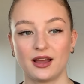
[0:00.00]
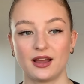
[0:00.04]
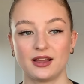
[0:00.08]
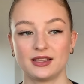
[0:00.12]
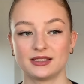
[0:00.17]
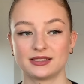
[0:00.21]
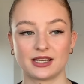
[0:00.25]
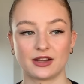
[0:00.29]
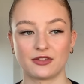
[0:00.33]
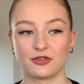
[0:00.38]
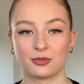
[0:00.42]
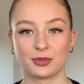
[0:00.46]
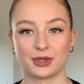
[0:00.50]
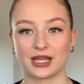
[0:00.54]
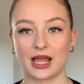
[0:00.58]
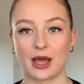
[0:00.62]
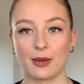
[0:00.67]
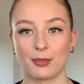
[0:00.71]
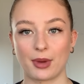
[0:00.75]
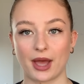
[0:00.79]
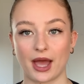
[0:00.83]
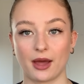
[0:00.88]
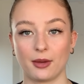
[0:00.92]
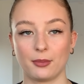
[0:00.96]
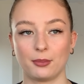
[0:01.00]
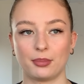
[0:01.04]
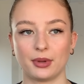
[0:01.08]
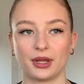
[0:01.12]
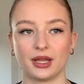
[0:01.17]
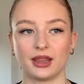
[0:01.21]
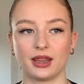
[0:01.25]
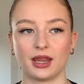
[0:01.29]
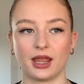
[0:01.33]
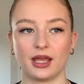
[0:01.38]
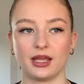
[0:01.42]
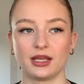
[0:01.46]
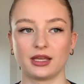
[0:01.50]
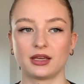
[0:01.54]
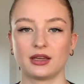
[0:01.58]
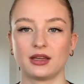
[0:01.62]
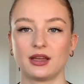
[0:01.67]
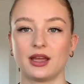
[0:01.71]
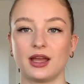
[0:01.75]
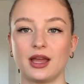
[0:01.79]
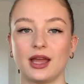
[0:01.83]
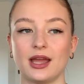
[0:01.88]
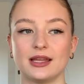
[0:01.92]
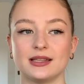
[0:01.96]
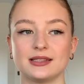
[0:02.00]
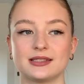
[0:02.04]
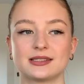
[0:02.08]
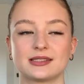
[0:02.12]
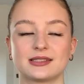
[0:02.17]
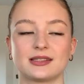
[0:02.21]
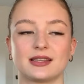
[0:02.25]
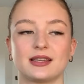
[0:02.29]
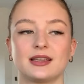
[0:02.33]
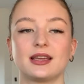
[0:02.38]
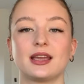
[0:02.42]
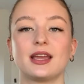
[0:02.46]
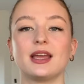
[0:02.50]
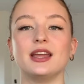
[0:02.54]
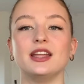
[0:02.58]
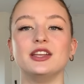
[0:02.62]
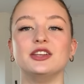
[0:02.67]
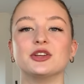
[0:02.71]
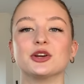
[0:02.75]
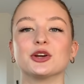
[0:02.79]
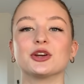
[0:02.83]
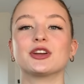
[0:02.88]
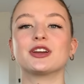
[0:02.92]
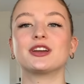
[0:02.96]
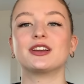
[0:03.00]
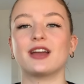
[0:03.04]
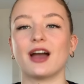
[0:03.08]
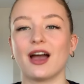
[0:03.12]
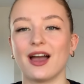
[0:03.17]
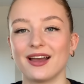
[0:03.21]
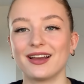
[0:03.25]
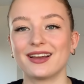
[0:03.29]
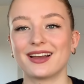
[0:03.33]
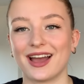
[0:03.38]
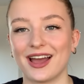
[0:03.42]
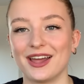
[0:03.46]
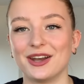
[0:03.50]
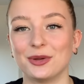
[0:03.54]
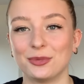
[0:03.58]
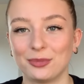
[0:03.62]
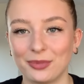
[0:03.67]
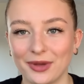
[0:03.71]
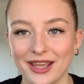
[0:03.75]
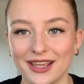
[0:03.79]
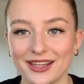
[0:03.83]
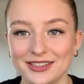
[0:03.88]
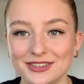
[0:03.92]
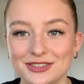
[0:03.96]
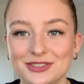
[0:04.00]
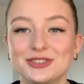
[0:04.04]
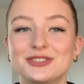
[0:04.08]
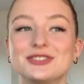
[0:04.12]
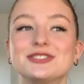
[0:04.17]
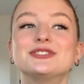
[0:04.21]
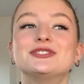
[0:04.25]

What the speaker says: it's never been that bad, but like, it's like in your gut kind of pain,